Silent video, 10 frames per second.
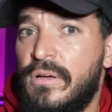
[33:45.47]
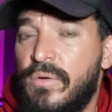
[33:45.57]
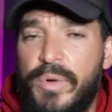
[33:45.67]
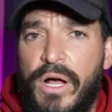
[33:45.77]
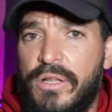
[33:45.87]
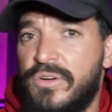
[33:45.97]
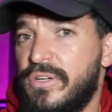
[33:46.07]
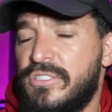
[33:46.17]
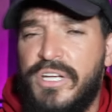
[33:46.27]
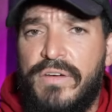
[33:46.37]
where we all
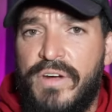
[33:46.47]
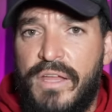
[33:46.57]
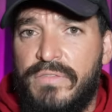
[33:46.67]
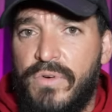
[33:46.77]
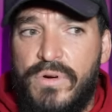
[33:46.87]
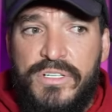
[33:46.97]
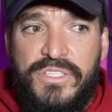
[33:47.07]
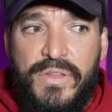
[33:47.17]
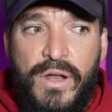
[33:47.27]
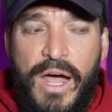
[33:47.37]
agreed to stay overnight in the forest,
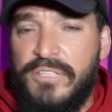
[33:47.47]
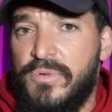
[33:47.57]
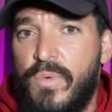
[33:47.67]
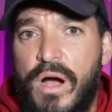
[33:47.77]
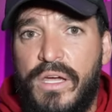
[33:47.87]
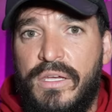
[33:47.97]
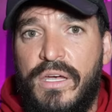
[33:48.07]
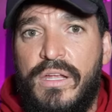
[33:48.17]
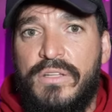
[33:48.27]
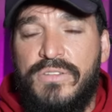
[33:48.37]
and then as we're walking
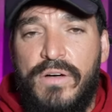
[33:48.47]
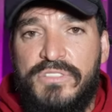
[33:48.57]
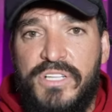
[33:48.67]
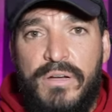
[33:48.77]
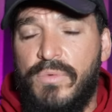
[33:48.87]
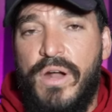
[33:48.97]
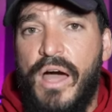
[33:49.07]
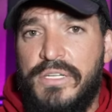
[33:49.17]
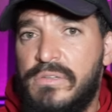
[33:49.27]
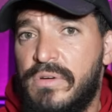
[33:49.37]
in, it's all of a sudden we're
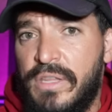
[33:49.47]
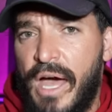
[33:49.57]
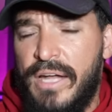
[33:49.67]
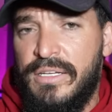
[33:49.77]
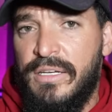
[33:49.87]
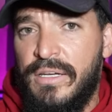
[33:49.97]
not doing that.